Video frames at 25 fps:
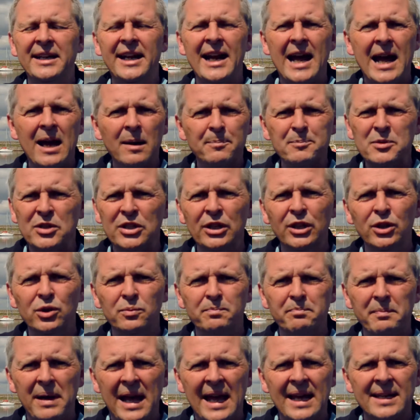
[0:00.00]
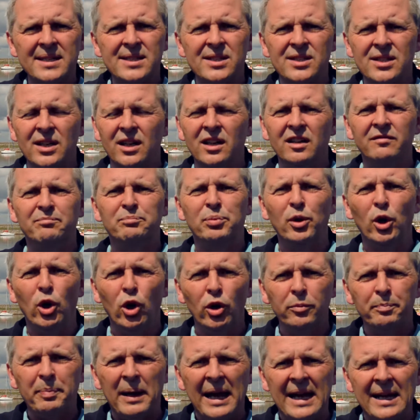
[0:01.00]
an absolute mess of
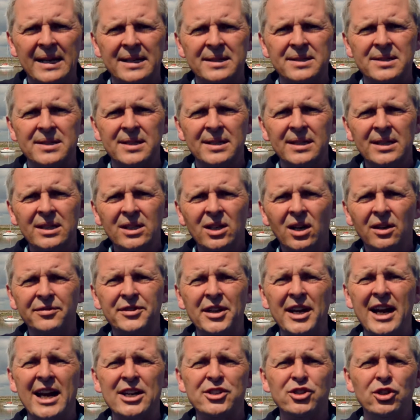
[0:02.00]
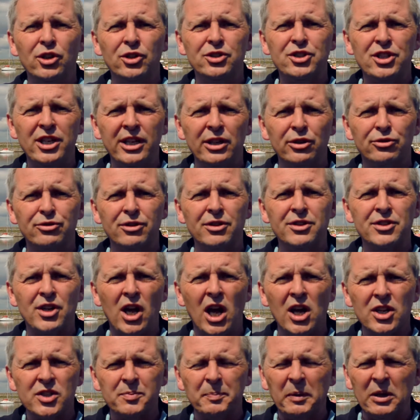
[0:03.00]
broadband, of the National Children's
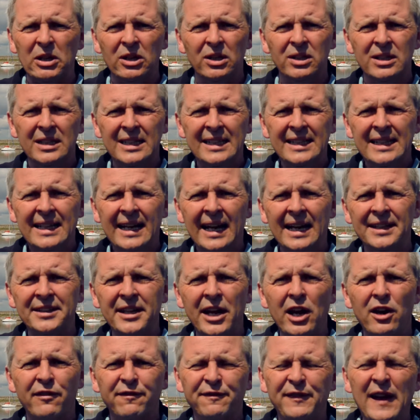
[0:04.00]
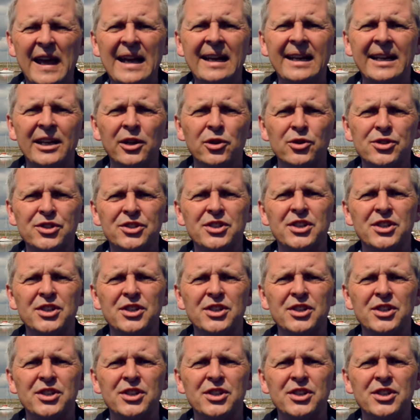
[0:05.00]
Hospital, and they are failing us